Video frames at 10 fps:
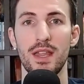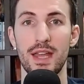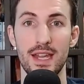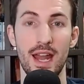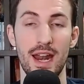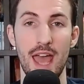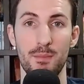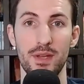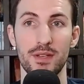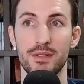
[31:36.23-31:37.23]
That did not
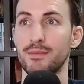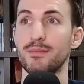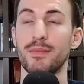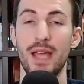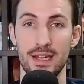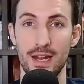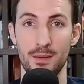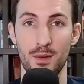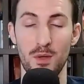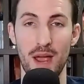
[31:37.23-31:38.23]
happen. Ended
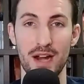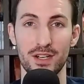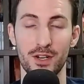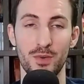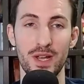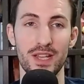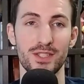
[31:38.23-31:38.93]
up coming back to Korea.